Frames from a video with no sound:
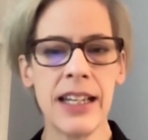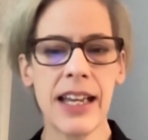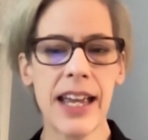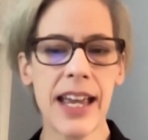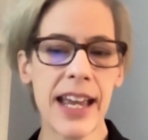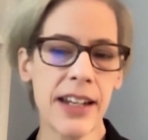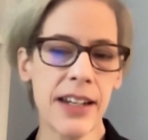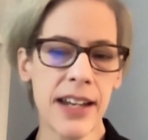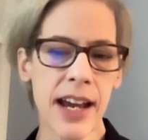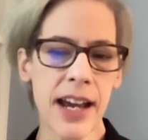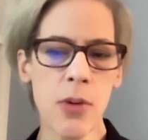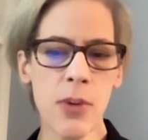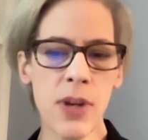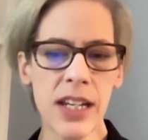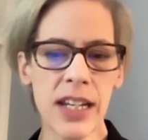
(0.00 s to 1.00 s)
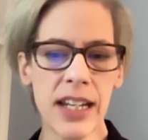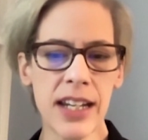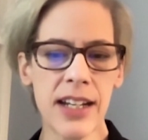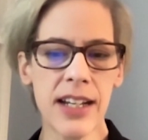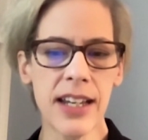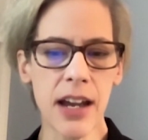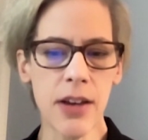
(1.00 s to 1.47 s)
And now we need
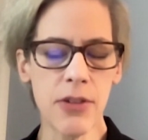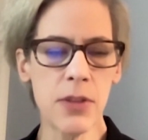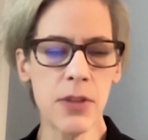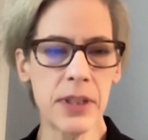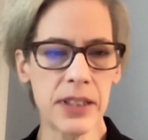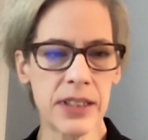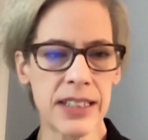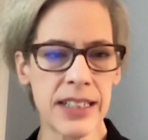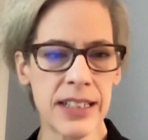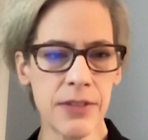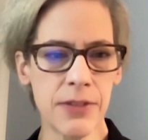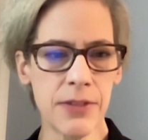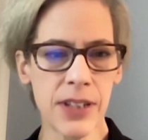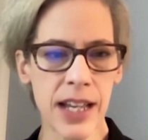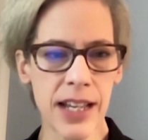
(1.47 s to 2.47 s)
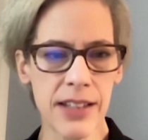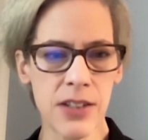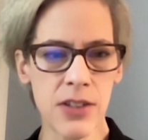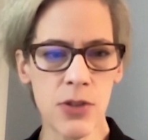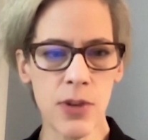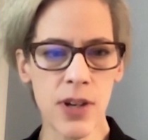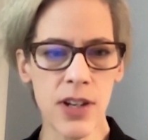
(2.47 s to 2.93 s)
accountability for that
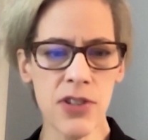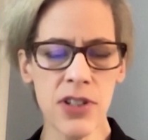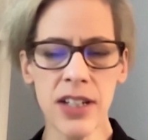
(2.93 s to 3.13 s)
situation.